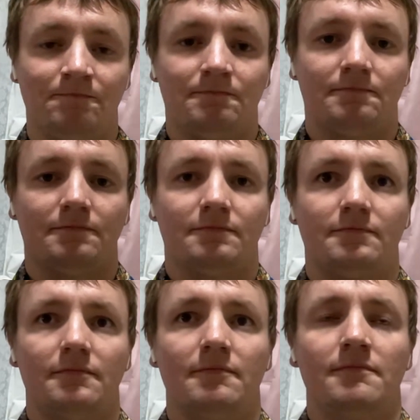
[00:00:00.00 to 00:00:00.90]

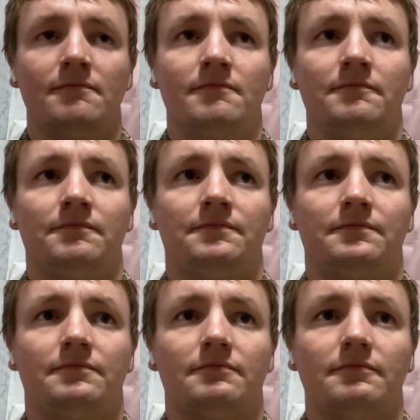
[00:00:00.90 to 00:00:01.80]

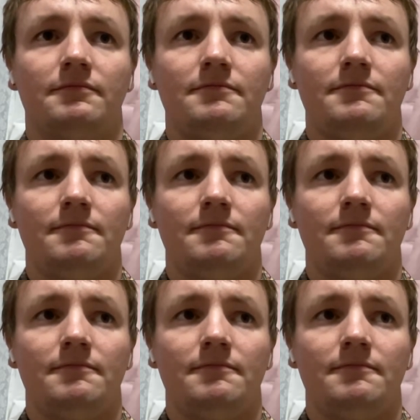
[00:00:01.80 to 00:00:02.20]
(silence)